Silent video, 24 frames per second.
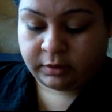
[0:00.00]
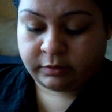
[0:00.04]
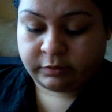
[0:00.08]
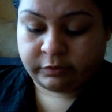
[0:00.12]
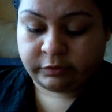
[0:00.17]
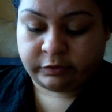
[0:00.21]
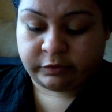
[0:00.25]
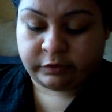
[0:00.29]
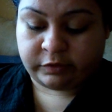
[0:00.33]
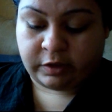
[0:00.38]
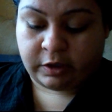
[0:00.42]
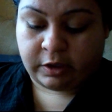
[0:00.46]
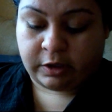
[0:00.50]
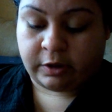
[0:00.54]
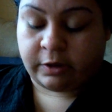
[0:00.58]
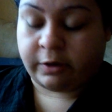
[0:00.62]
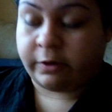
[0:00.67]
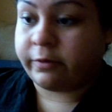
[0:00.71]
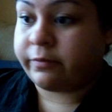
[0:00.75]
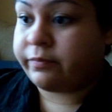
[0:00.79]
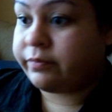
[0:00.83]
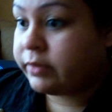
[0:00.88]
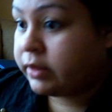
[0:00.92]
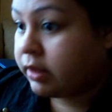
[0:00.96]

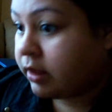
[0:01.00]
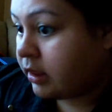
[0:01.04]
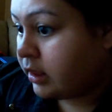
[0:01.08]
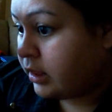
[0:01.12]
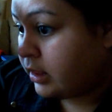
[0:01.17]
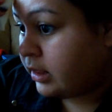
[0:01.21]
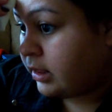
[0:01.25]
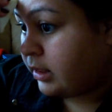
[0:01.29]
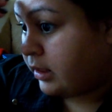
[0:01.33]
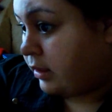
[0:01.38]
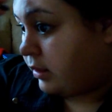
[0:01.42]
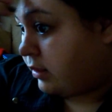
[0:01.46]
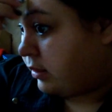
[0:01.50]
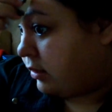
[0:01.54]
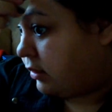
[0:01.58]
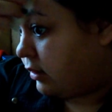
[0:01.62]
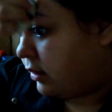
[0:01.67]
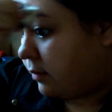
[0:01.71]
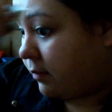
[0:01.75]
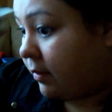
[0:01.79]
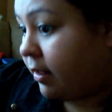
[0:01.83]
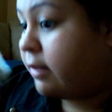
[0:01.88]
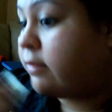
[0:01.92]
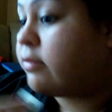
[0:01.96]
So the
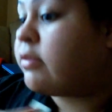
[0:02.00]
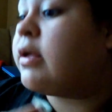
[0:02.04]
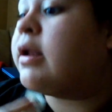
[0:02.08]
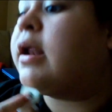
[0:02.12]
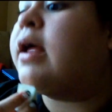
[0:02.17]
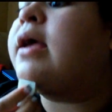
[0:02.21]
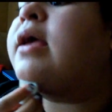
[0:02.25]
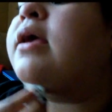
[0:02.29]
amount that I